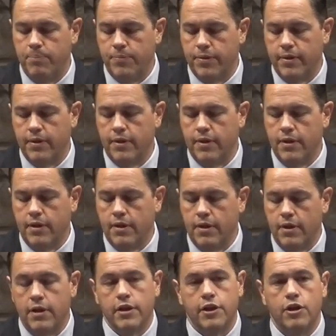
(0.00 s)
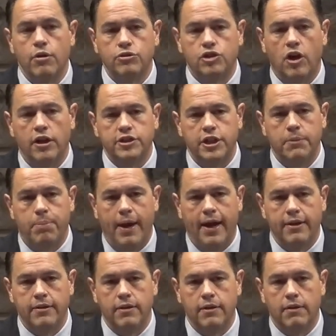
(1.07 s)
You know John G. Patton, or
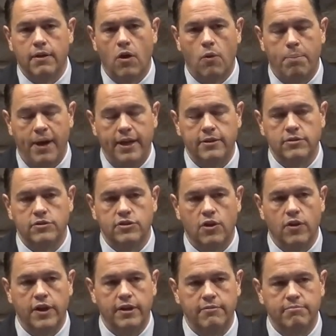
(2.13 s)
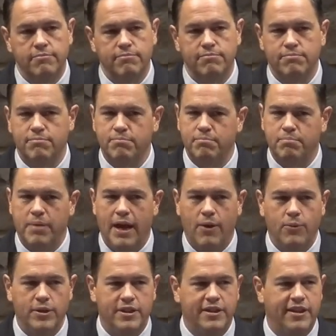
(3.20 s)
Payton, sorry? Patwood,
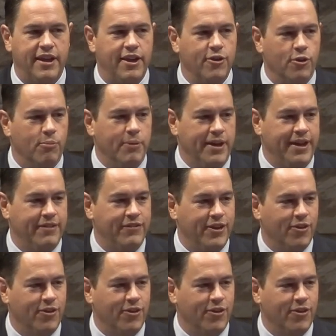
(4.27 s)
he heard me say that.